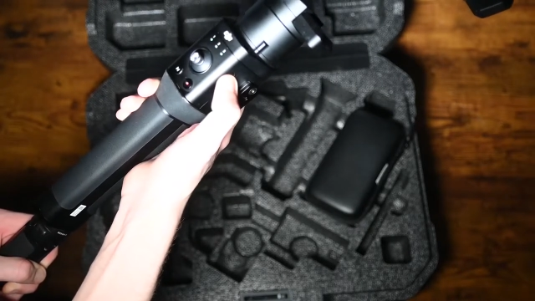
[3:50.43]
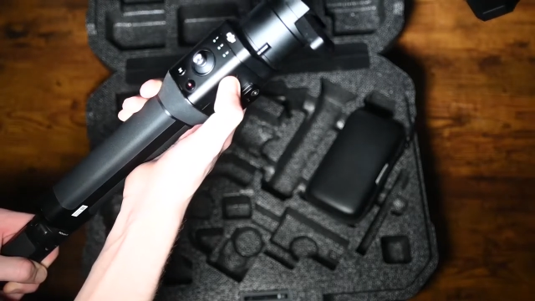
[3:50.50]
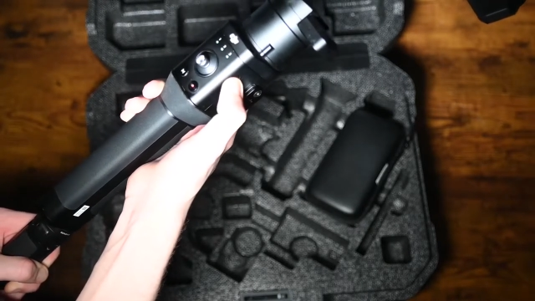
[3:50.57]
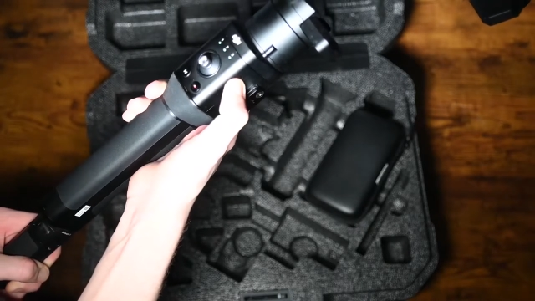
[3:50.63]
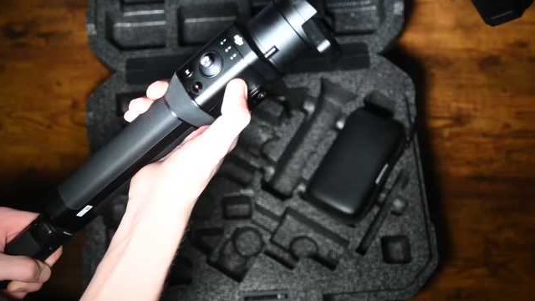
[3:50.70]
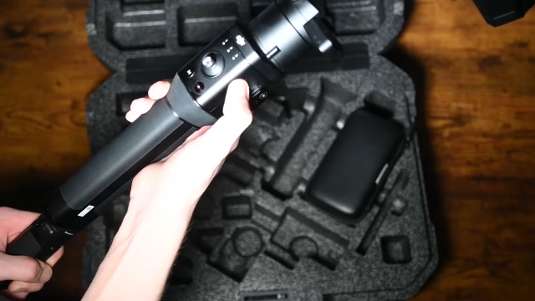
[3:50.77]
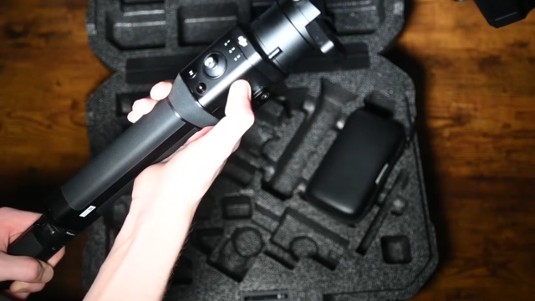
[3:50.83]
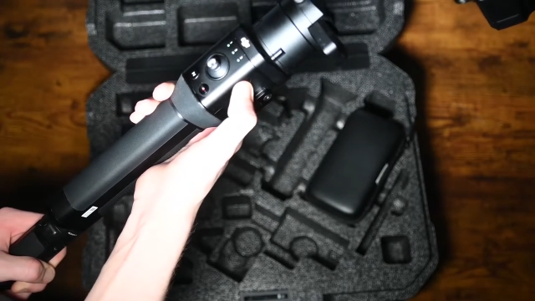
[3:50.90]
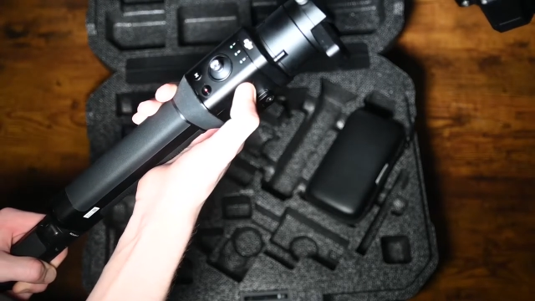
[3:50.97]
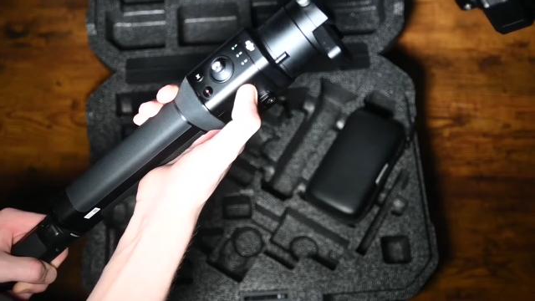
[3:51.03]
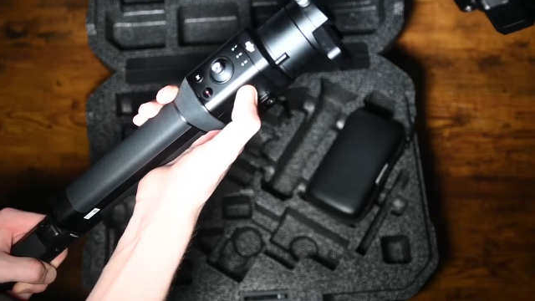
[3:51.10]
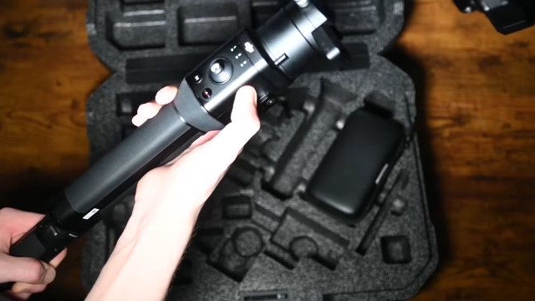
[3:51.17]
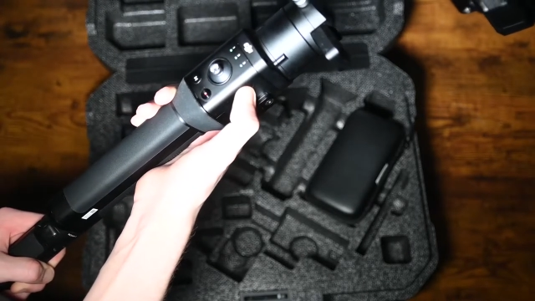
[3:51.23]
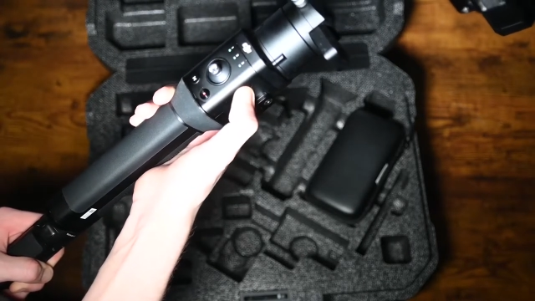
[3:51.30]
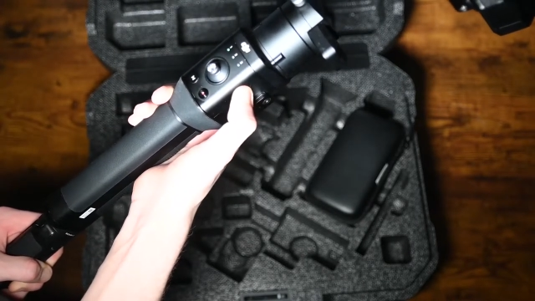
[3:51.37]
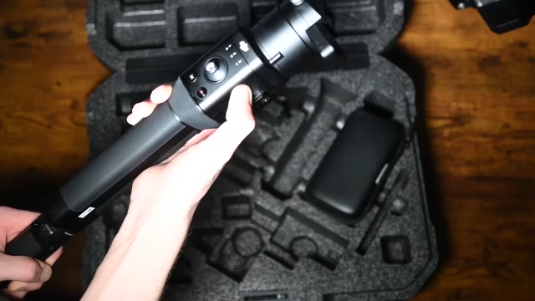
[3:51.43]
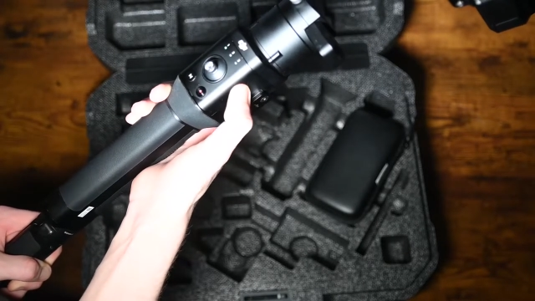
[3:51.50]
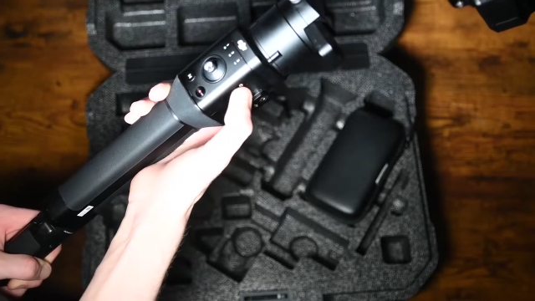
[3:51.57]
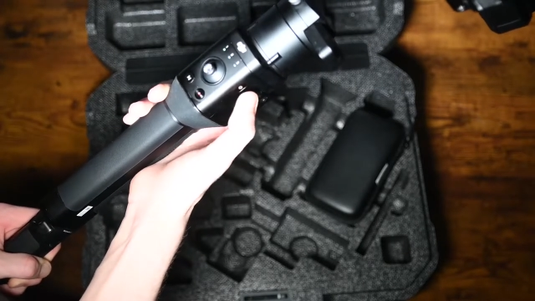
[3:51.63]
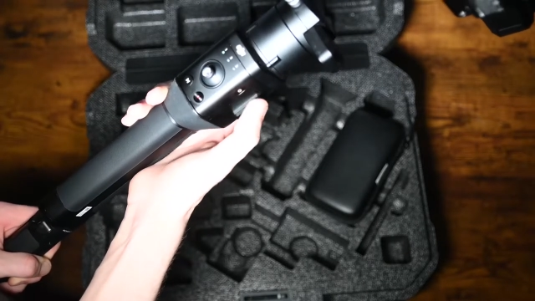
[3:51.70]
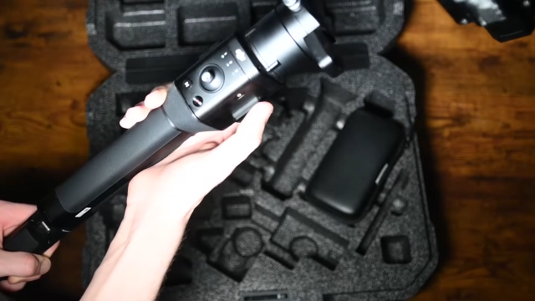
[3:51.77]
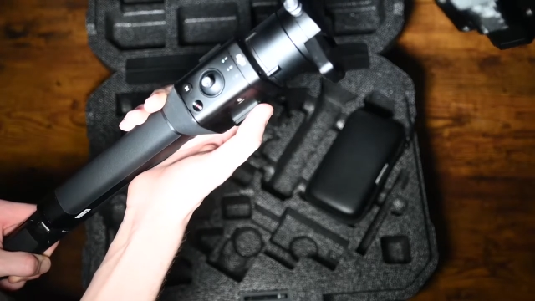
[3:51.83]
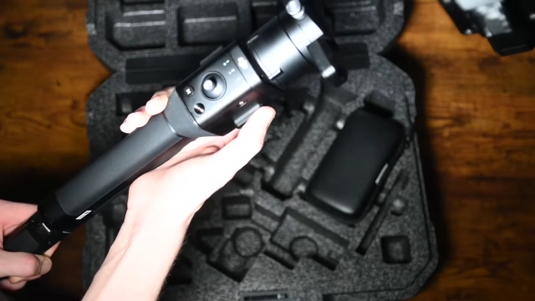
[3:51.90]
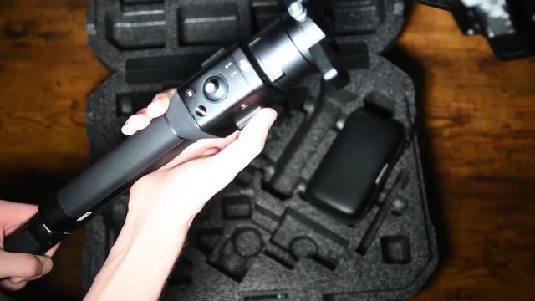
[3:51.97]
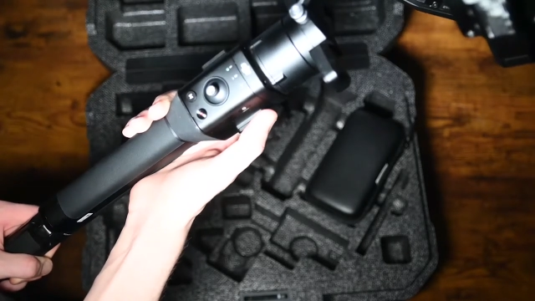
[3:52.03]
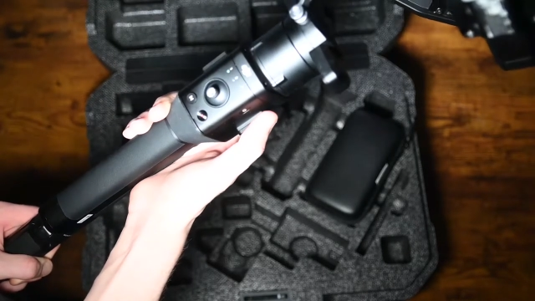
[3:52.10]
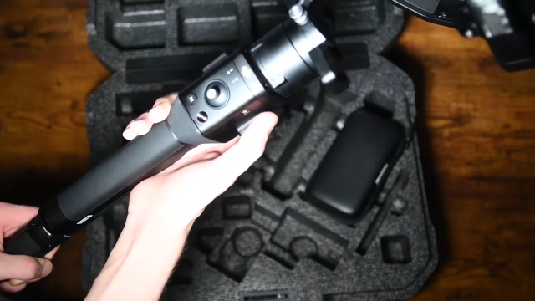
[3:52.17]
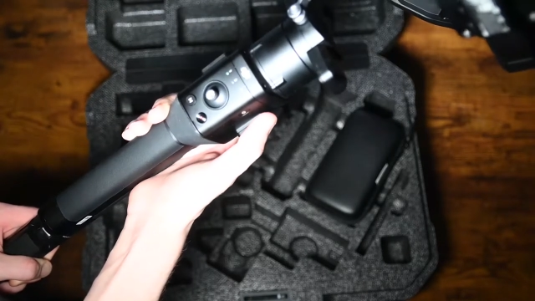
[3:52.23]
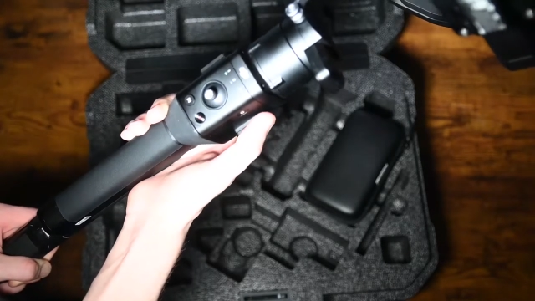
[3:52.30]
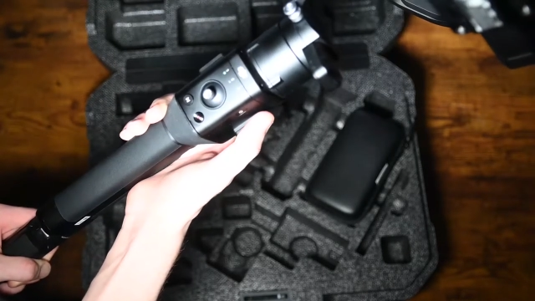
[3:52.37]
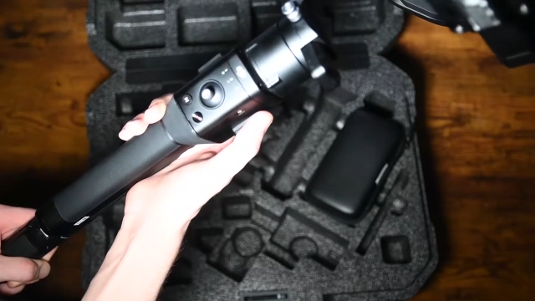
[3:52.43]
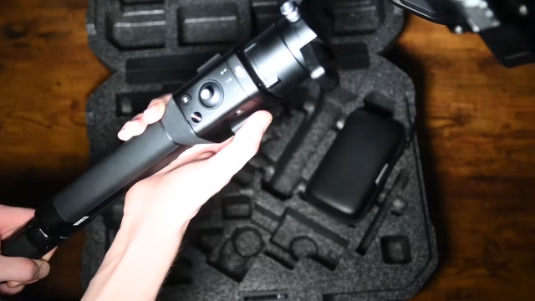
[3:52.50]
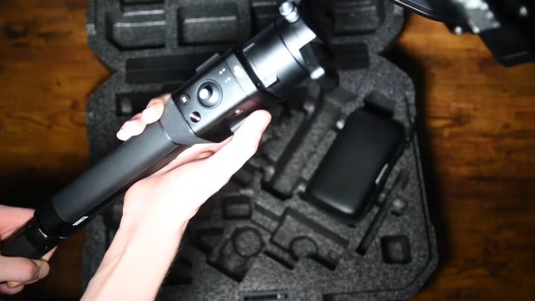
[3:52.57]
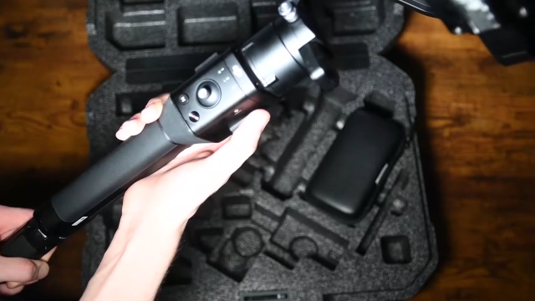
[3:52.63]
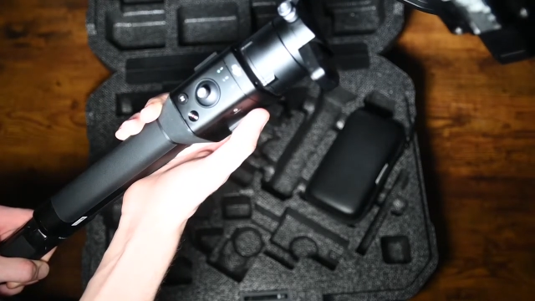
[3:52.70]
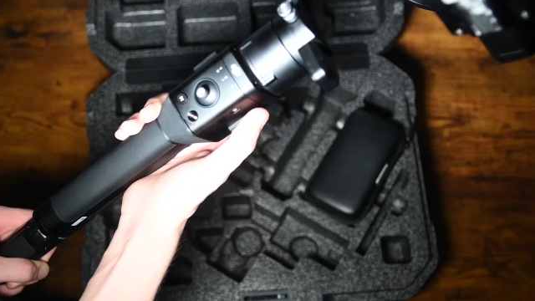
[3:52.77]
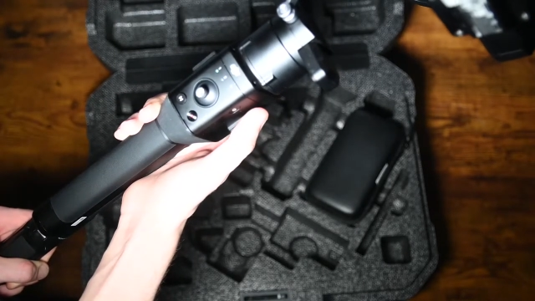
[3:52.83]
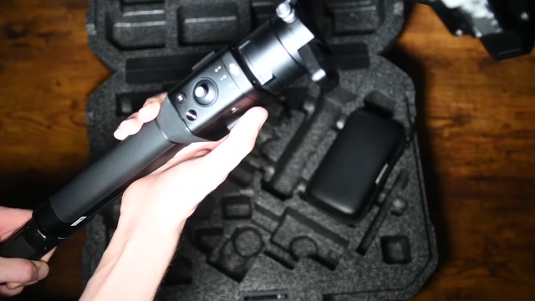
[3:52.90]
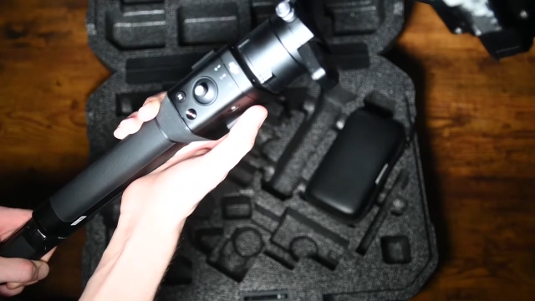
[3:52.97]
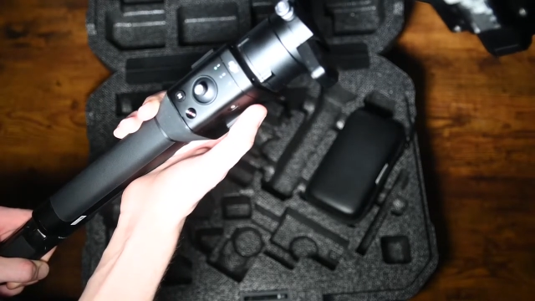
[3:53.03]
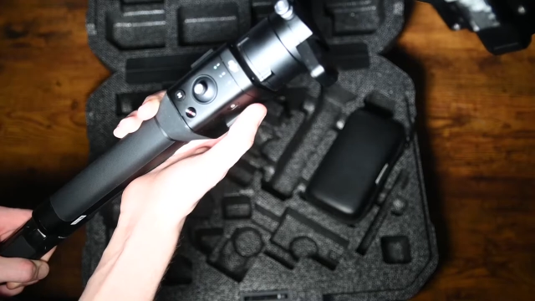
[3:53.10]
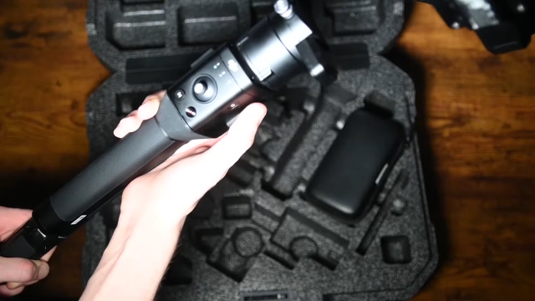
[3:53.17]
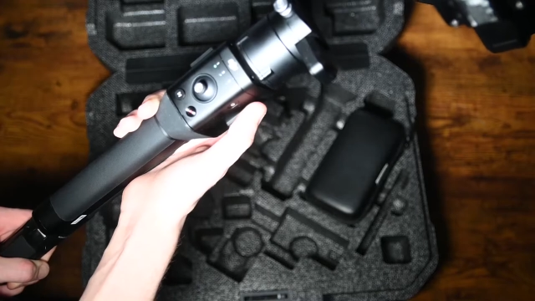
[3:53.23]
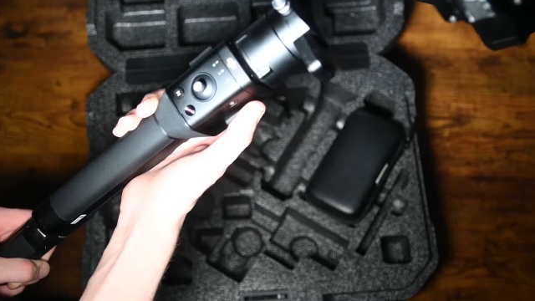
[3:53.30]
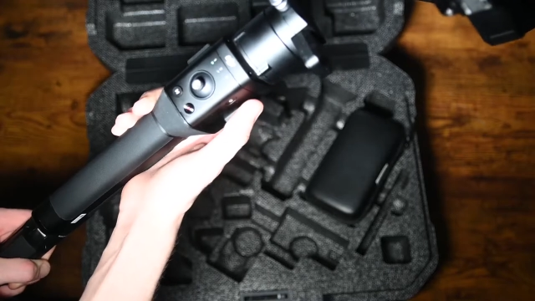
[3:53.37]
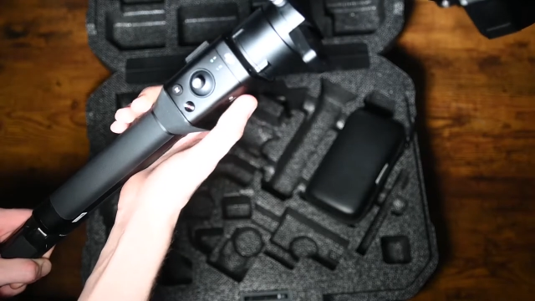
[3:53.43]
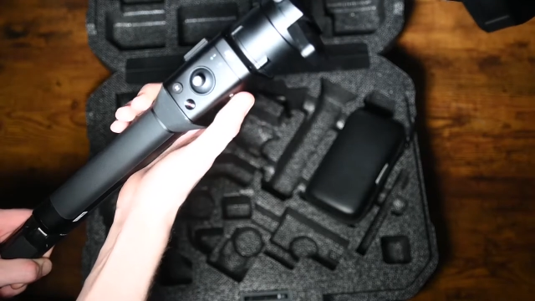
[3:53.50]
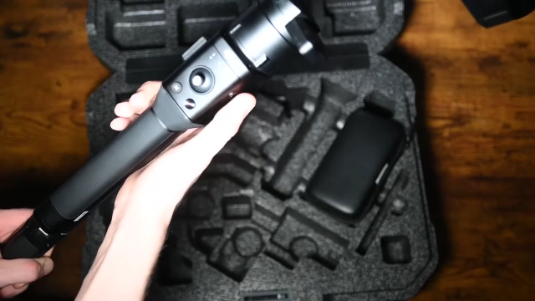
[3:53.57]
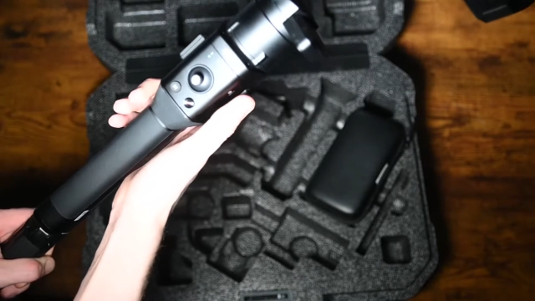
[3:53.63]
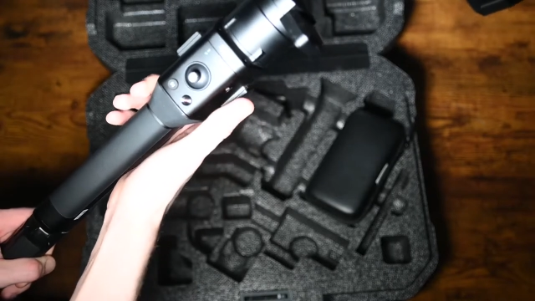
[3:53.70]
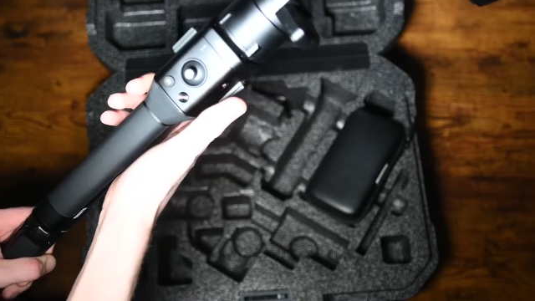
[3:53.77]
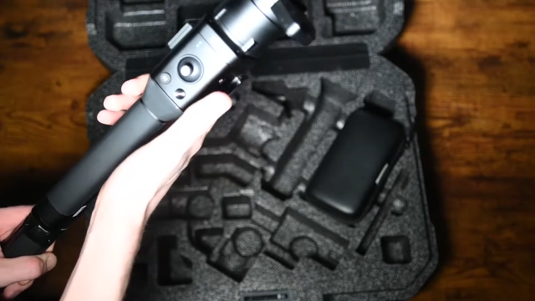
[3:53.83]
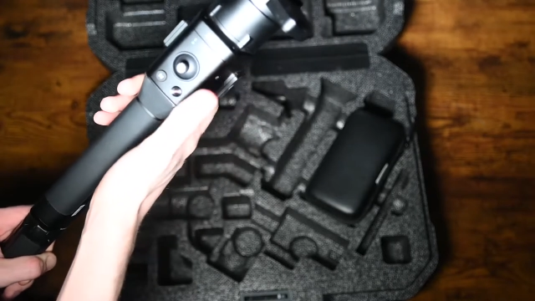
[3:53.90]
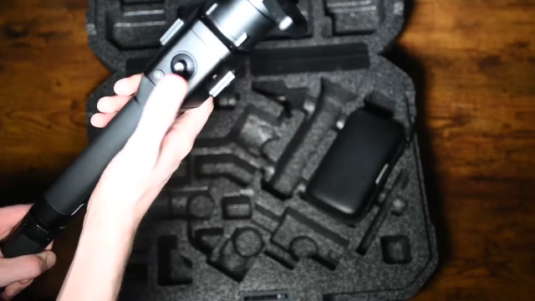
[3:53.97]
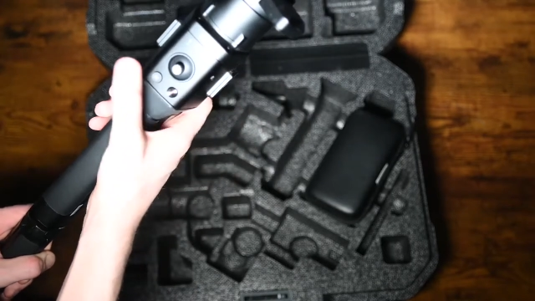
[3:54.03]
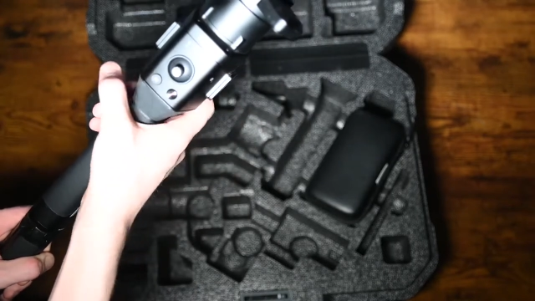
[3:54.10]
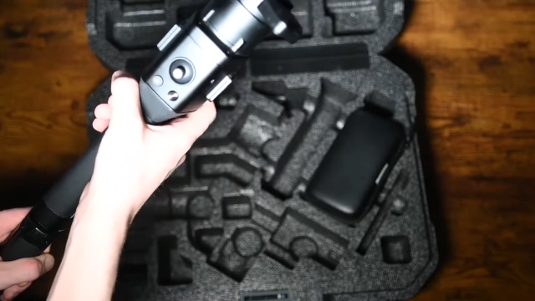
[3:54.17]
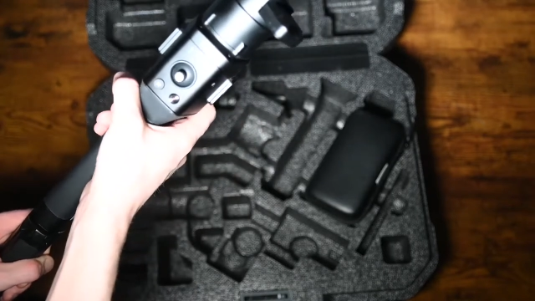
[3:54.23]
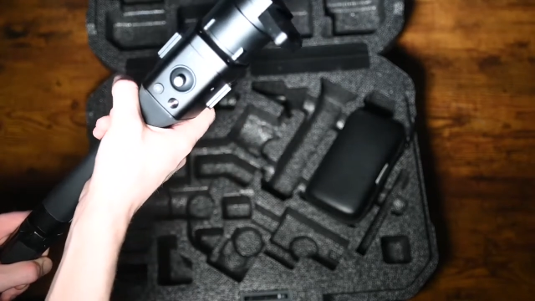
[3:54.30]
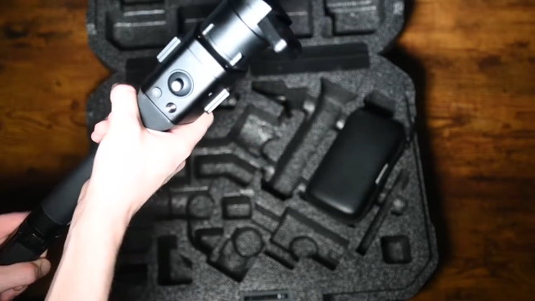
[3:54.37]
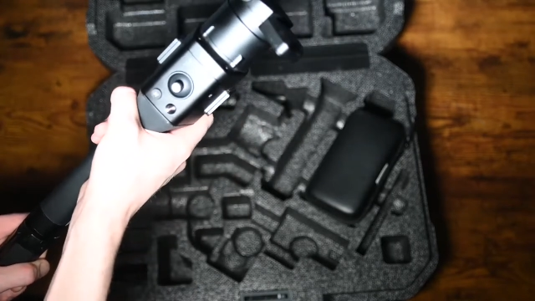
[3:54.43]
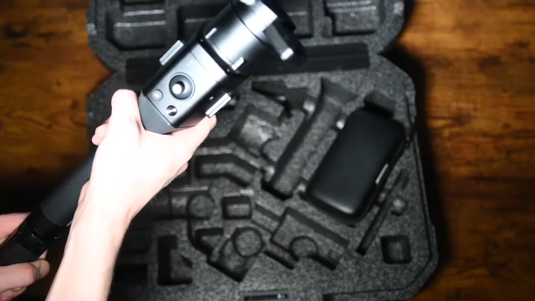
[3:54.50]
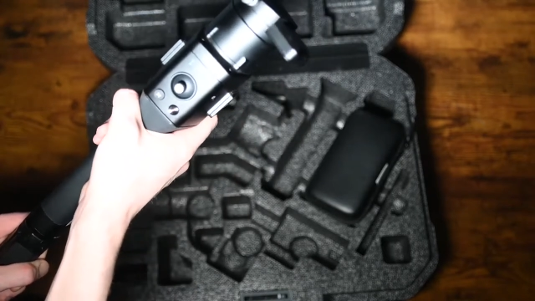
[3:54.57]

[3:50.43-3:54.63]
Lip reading: Nobody's mouth can be seen.